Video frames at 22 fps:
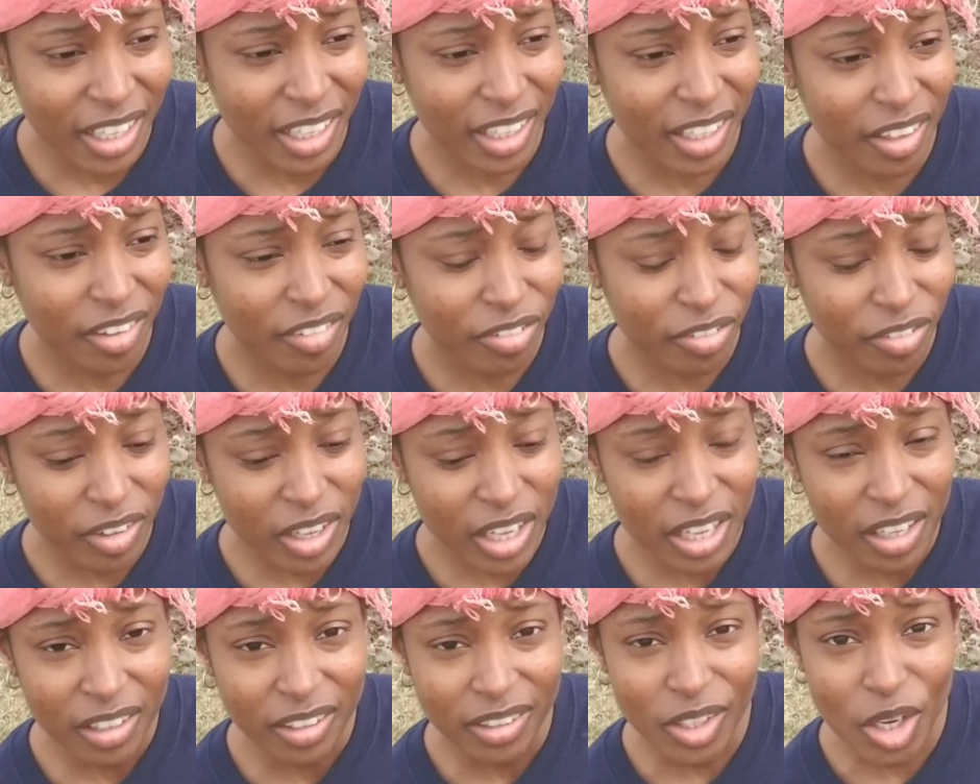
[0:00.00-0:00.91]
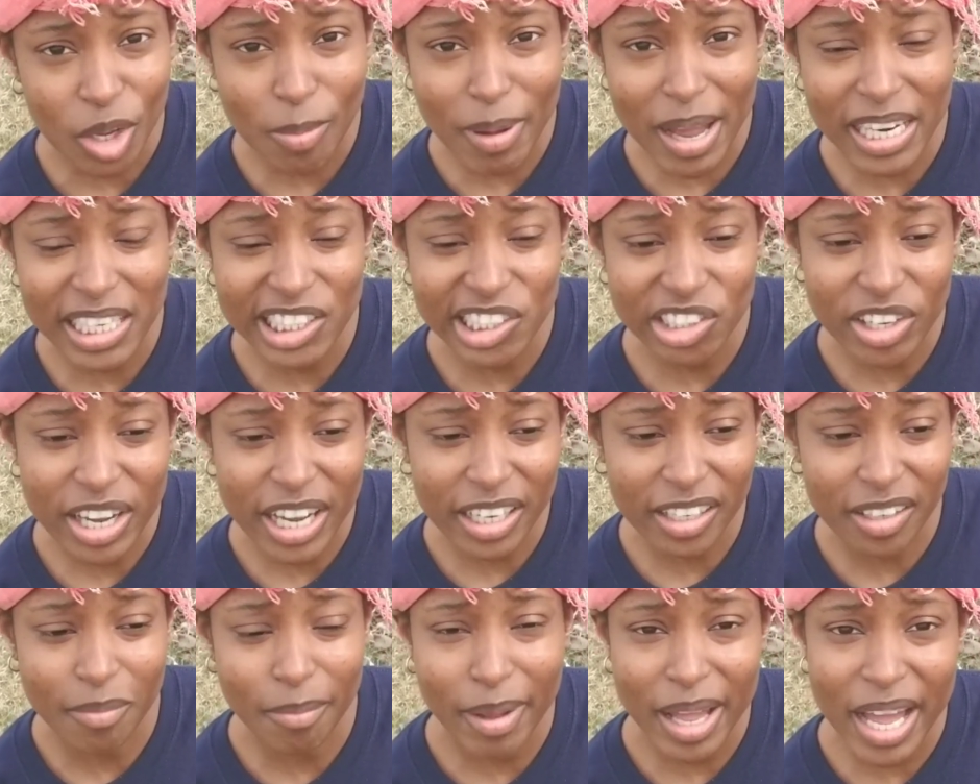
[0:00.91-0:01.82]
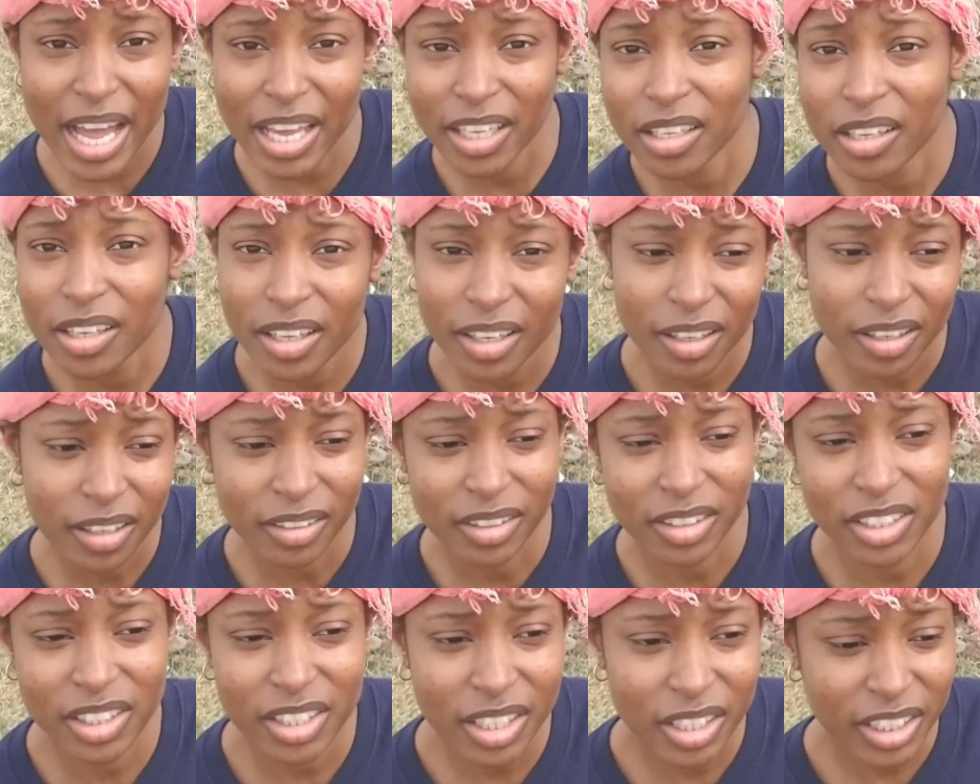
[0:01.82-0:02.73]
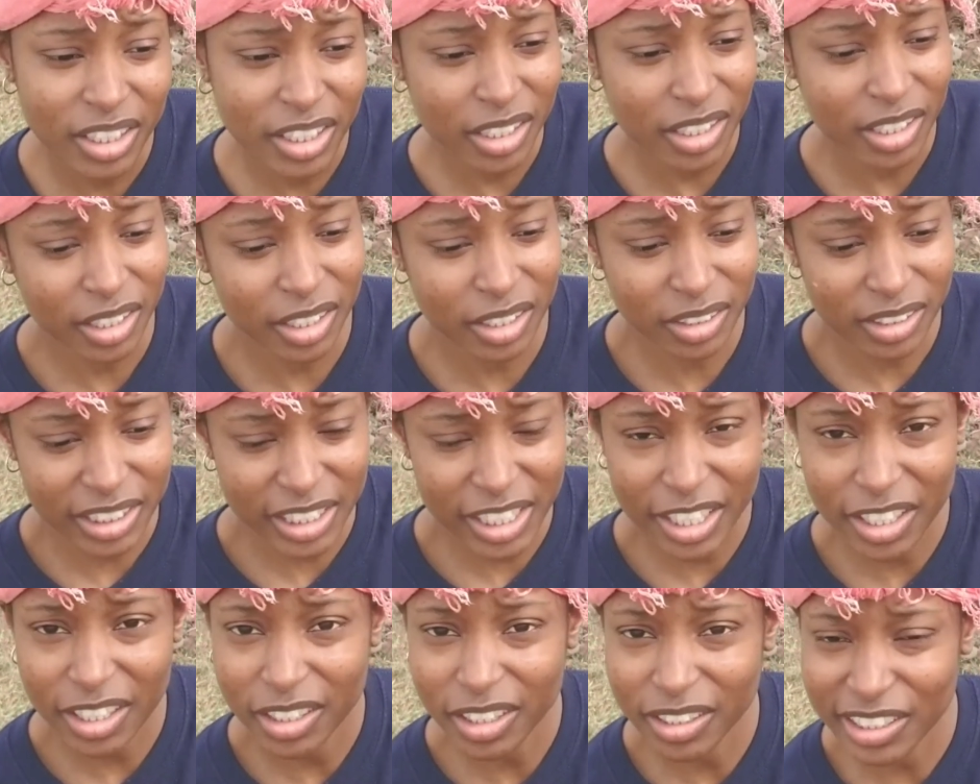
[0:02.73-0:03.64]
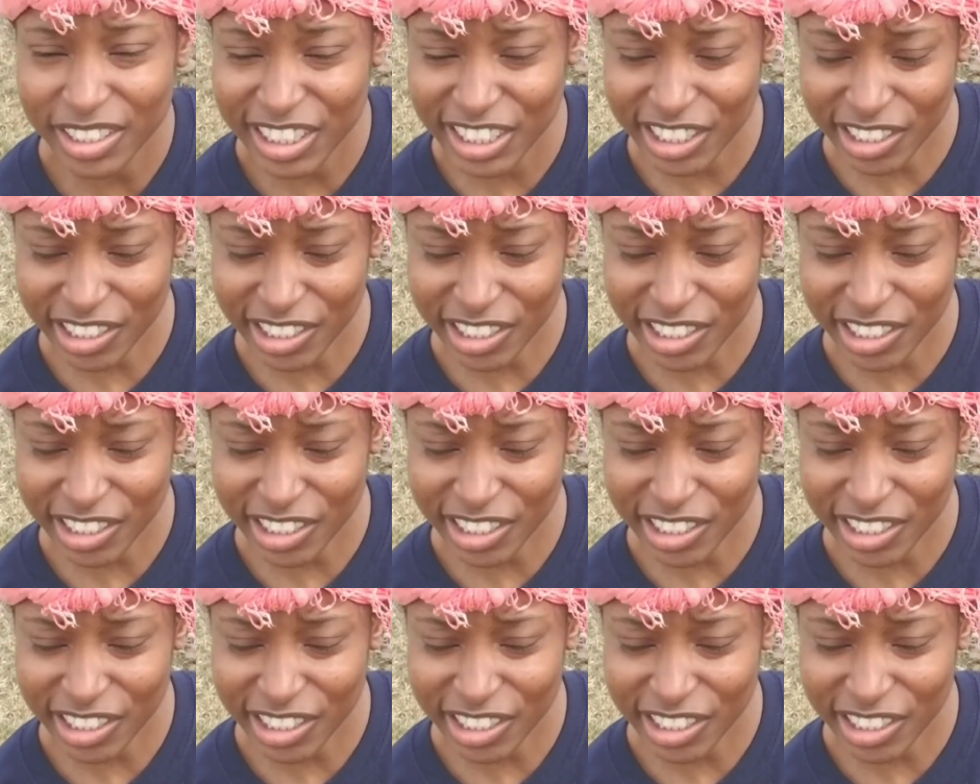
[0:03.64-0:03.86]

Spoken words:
If nobody's trying to buy your